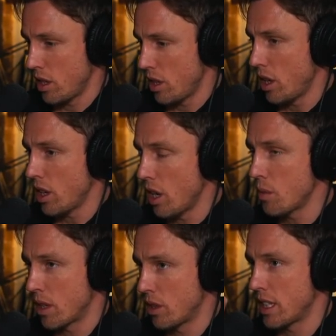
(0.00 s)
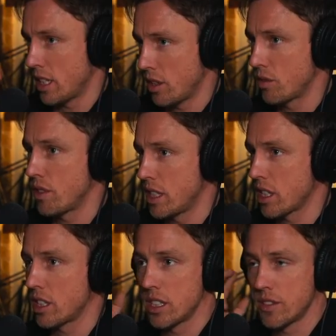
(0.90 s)
I went on there, I've
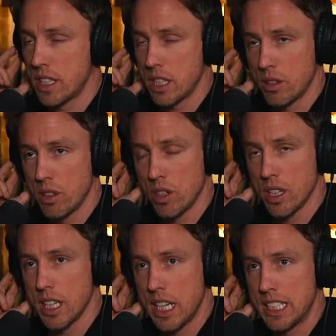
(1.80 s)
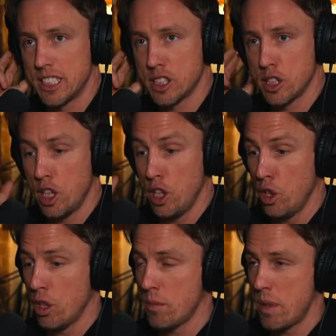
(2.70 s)
researched this video a lot, and a
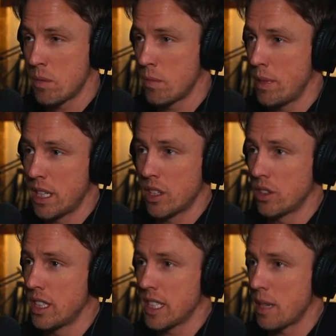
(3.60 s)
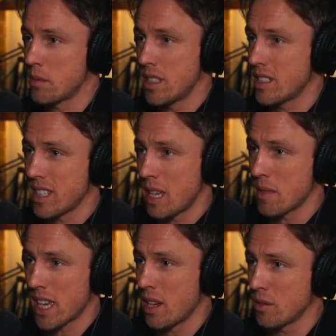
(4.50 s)
lot of the people bidding on these apes are the same
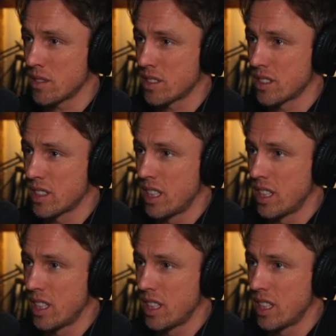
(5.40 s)
accounts.